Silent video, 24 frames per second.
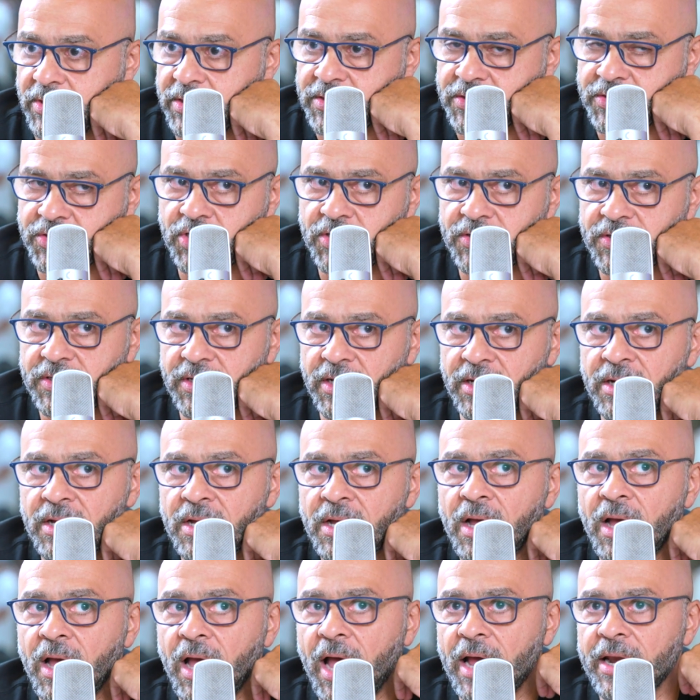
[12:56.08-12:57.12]
It's just a
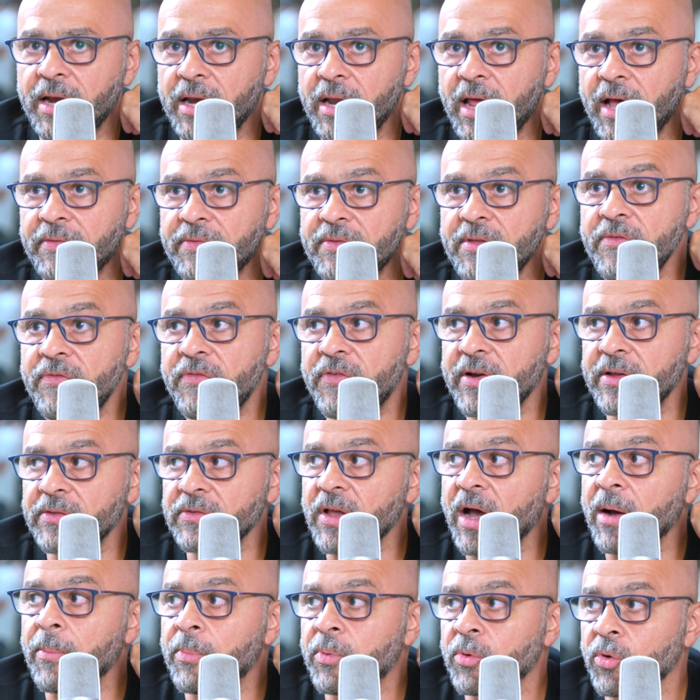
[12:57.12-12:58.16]
different
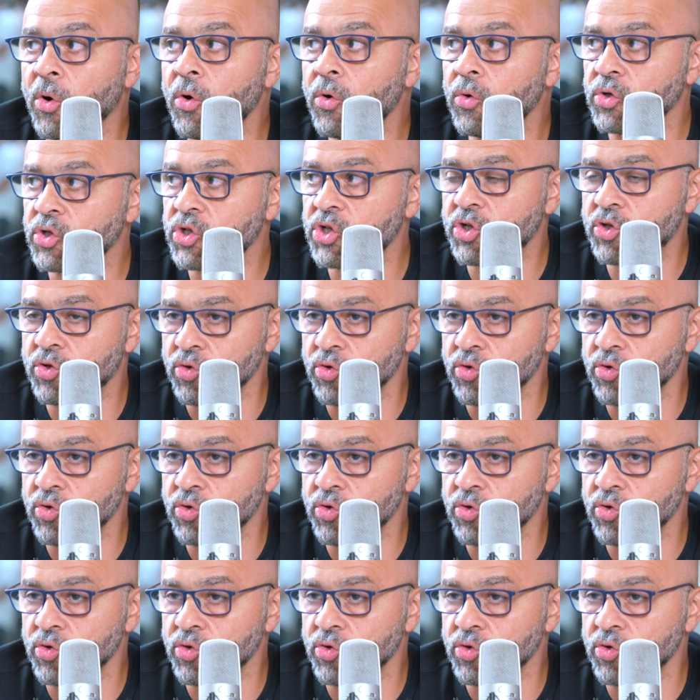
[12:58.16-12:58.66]
approach